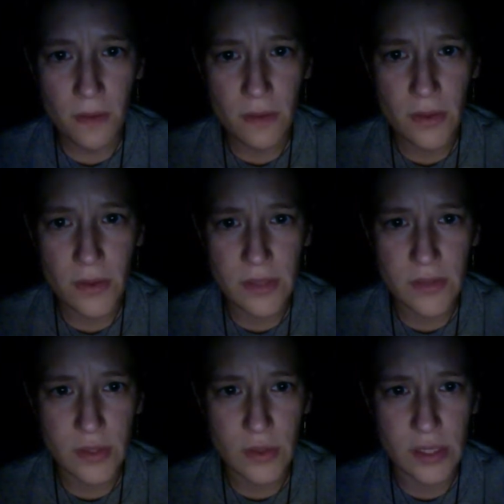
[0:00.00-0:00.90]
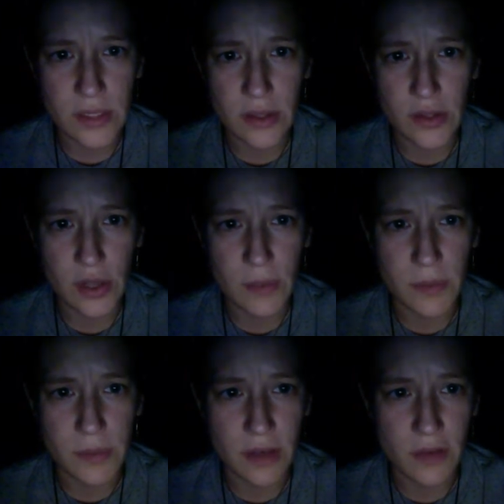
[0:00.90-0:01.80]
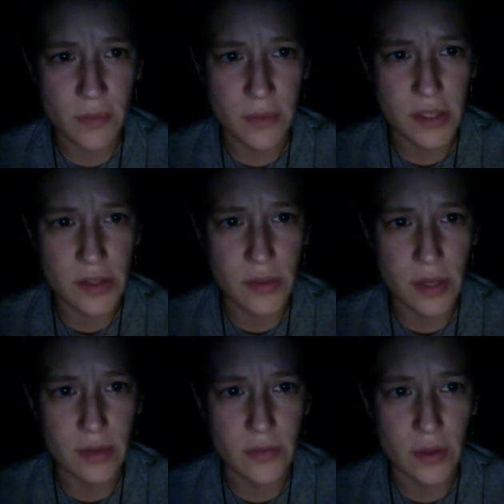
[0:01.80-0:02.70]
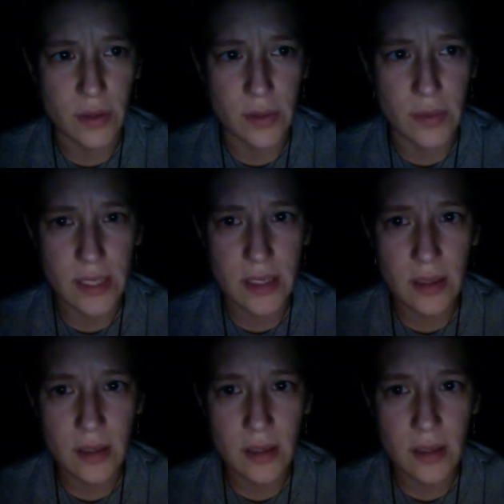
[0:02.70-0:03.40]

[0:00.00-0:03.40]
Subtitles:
Thoughts of the door did not trouble me overmuch throughout the following week.